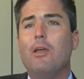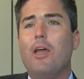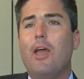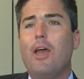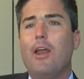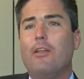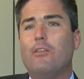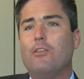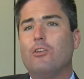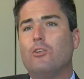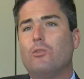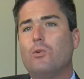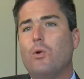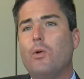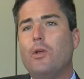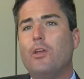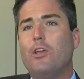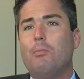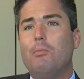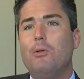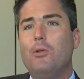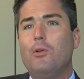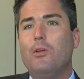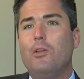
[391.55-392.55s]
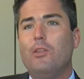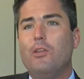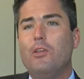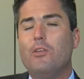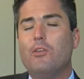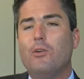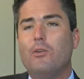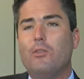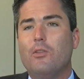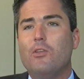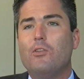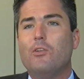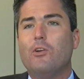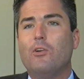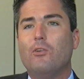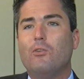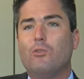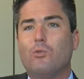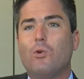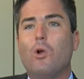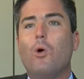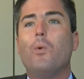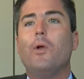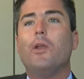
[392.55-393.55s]
And as a growing community, these are
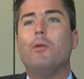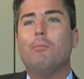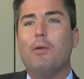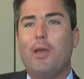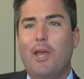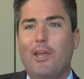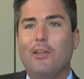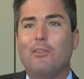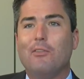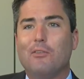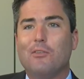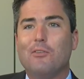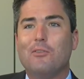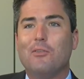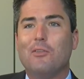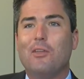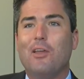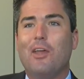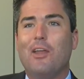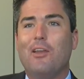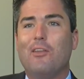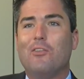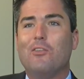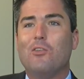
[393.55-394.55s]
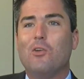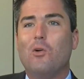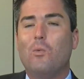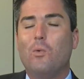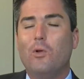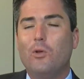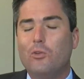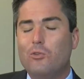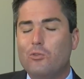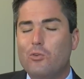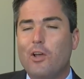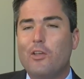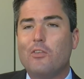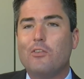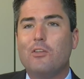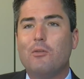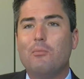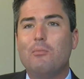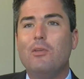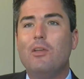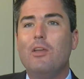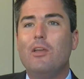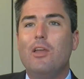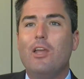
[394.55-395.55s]
growing pains, and so we'll address
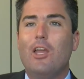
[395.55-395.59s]
them,